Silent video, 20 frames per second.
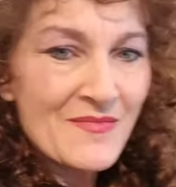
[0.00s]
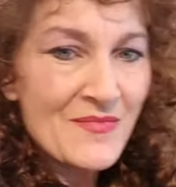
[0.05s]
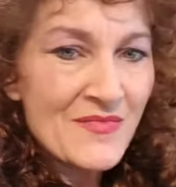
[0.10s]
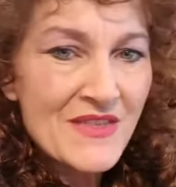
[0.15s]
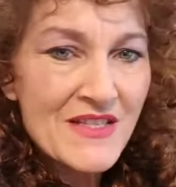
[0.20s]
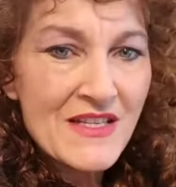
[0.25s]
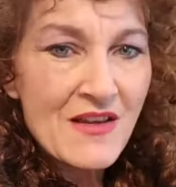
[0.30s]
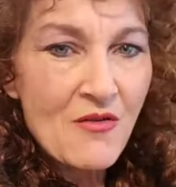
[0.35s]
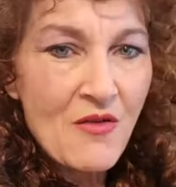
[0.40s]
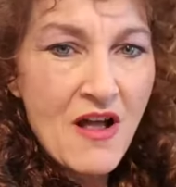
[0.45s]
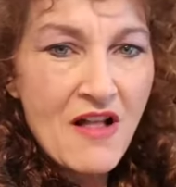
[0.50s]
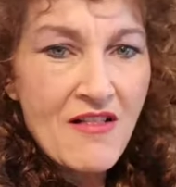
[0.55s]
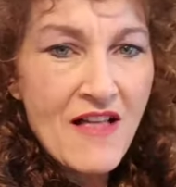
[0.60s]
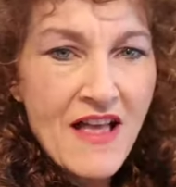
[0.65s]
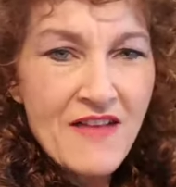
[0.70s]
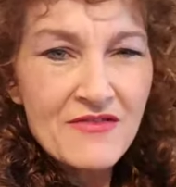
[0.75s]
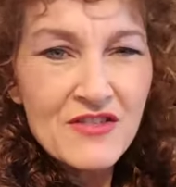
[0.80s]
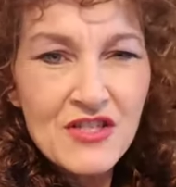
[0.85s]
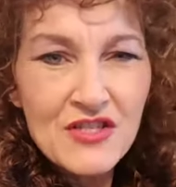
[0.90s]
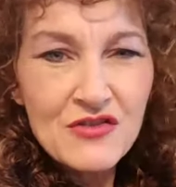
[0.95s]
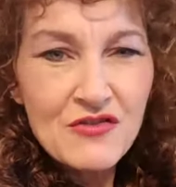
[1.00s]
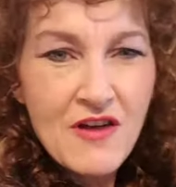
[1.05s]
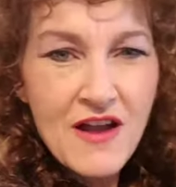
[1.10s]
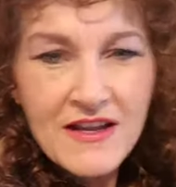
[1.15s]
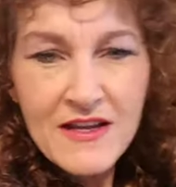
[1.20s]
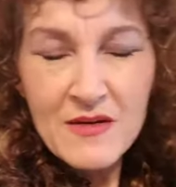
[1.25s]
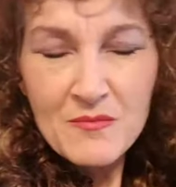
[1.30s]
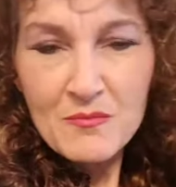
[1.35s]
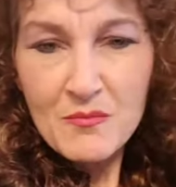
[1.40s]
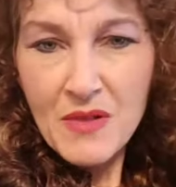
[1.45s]
So I'll have to
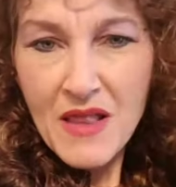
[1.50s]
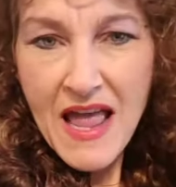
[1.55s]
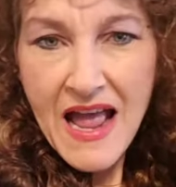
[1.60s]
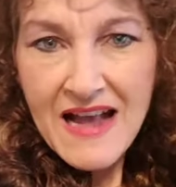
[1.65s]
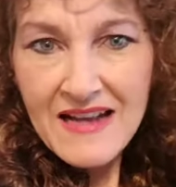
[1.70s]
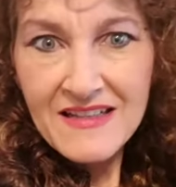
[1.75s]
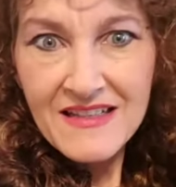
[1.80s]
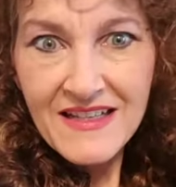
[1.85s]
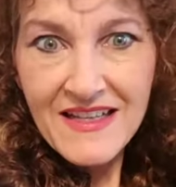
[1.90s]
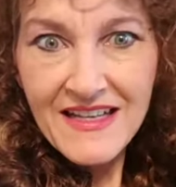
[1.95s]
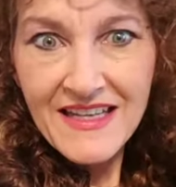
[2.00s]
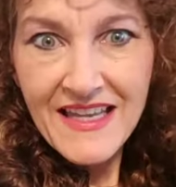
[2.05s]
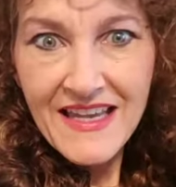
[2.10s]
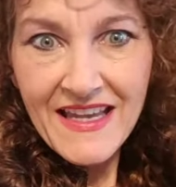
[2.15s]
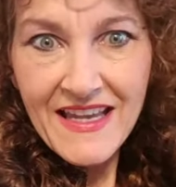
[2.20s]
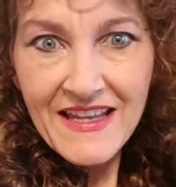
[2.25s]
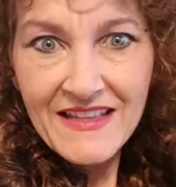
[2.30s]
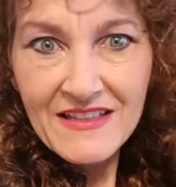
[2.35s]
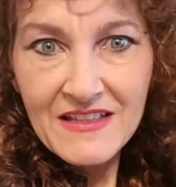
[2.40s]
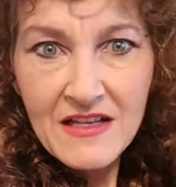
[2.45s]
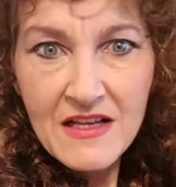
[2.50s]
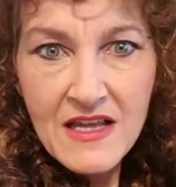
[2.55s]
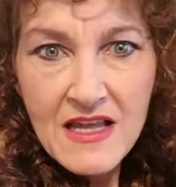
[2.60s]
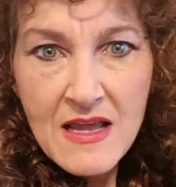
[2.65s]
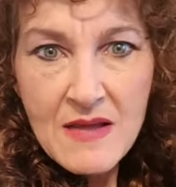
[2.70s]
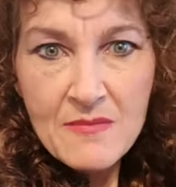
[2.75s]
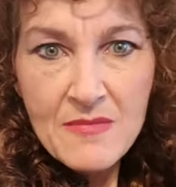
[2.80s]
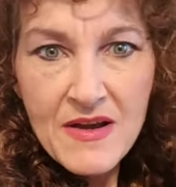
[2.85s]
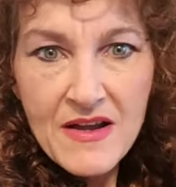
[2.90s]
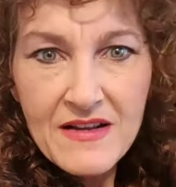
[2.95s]
try black again,
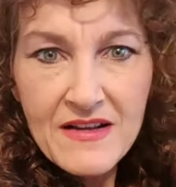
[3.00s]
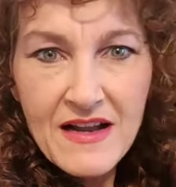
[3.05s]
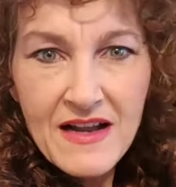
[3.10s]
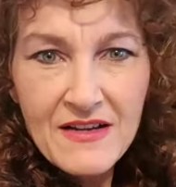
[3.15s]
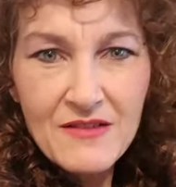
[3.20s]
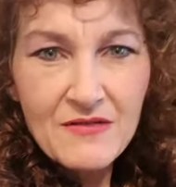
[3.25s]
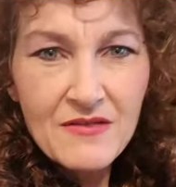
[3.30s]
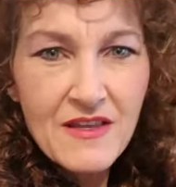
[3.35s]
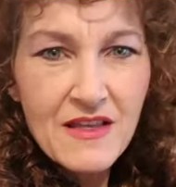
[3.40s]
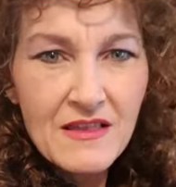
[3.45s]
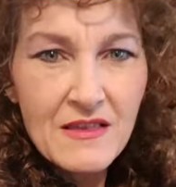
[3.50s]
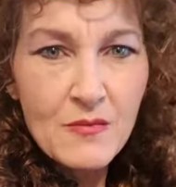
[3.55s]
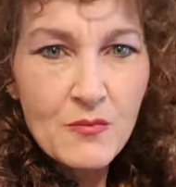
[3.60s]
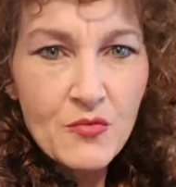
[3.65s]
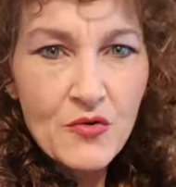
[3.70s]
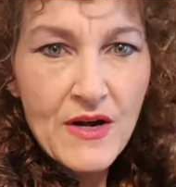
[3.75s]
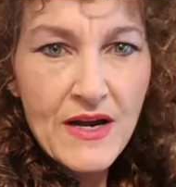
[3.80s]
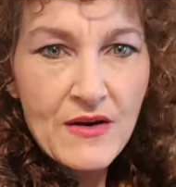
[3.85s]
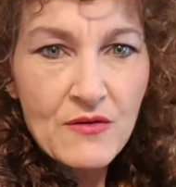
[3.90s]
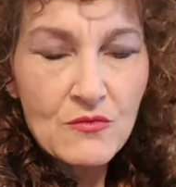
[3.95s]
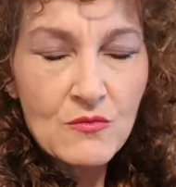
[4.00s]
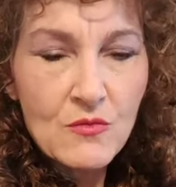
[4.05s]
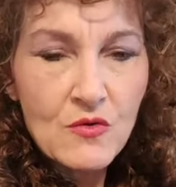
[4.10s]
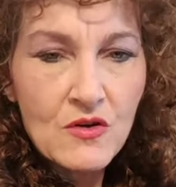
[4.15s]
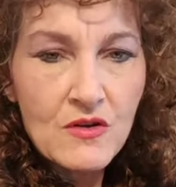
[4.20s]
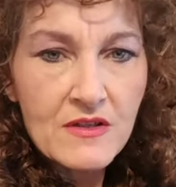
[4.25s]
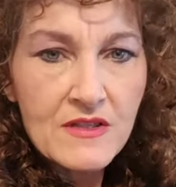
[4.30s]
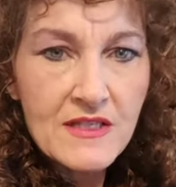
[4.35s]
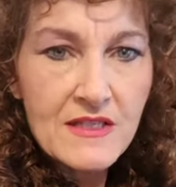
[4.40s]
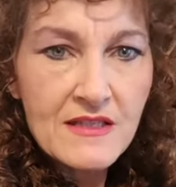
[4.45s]
but I don't think the brown
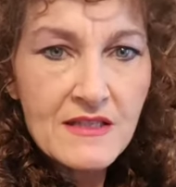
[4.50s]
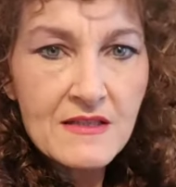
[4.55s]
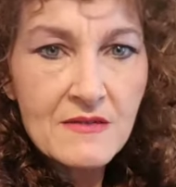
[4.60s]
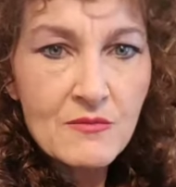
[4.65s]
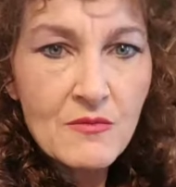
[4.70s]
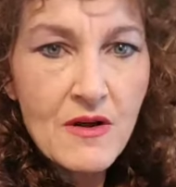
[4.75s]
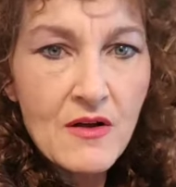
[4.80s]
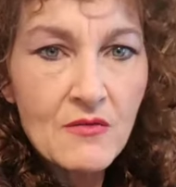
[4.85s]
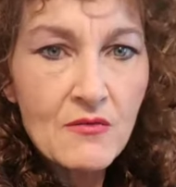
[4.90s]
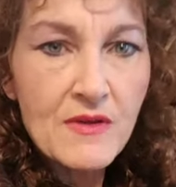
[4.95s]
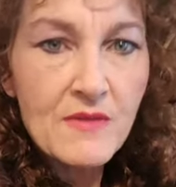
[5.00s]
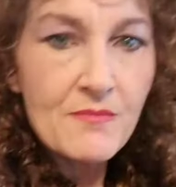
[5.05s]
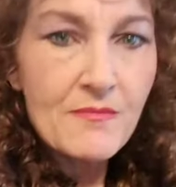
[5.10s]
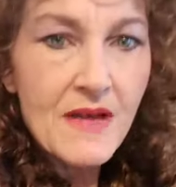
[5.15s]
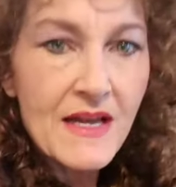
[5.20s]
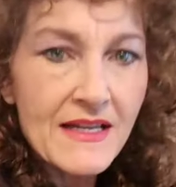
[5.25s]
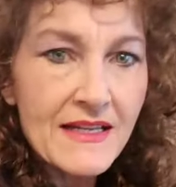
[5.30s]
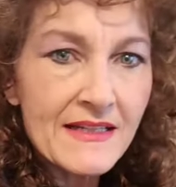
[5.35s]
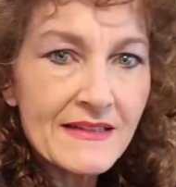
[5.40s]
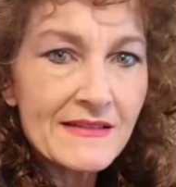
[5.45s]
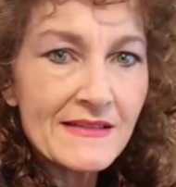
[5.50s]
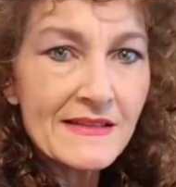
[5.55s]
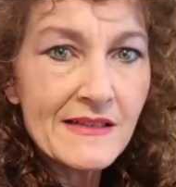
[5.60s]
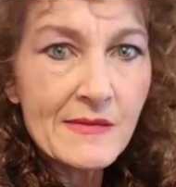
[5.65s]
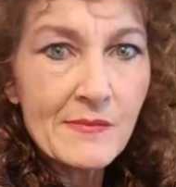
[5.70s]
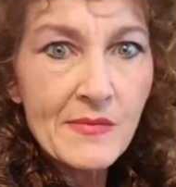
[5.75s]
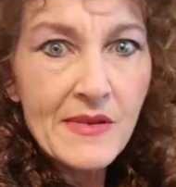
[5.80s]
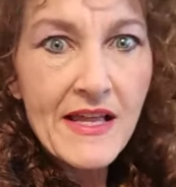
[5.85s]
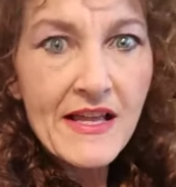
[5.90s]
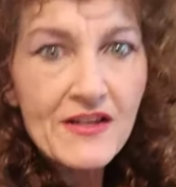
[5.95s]
works well with my
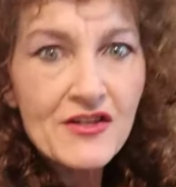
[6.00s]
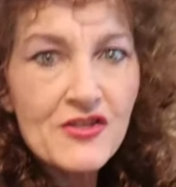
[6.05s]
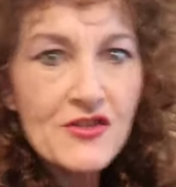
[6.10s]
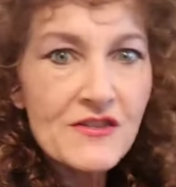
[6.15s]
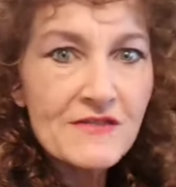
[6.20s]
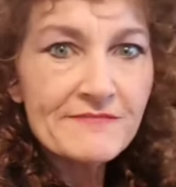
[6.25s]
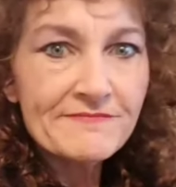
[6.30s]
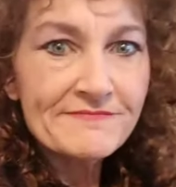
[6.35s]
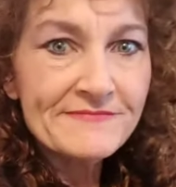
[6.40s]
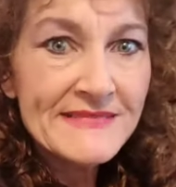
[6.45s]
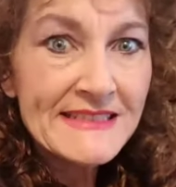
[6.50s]
complexion.